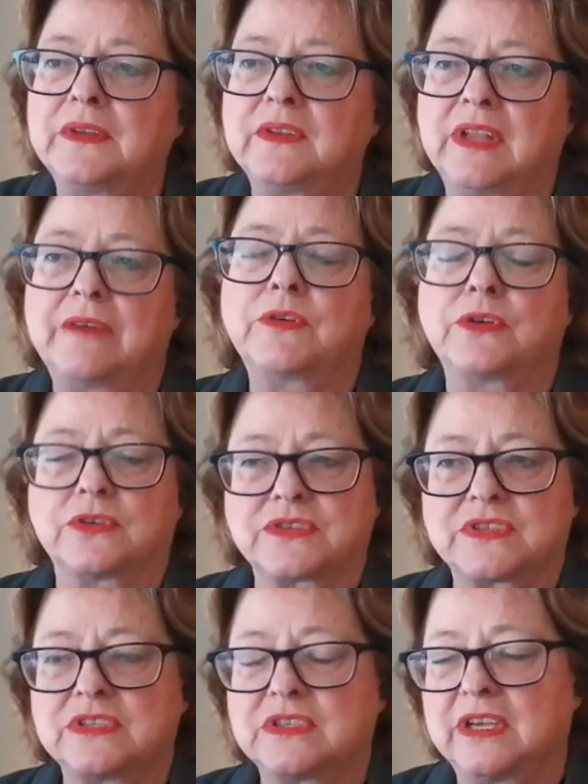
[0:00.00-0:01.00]

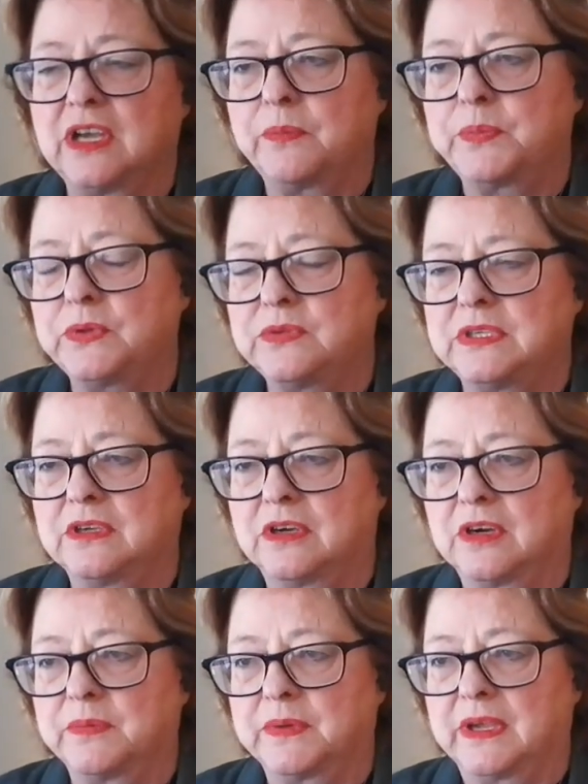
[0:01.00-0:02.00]
levers to help you
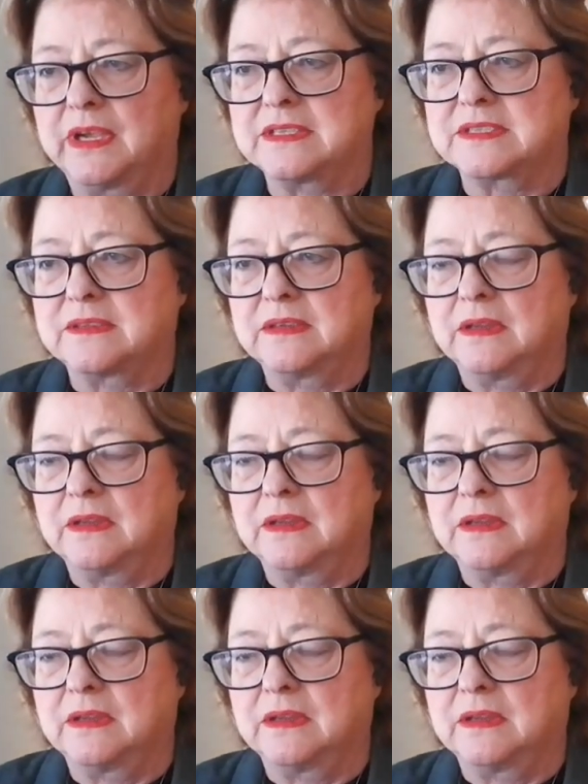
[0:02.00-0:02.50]
decarbonize.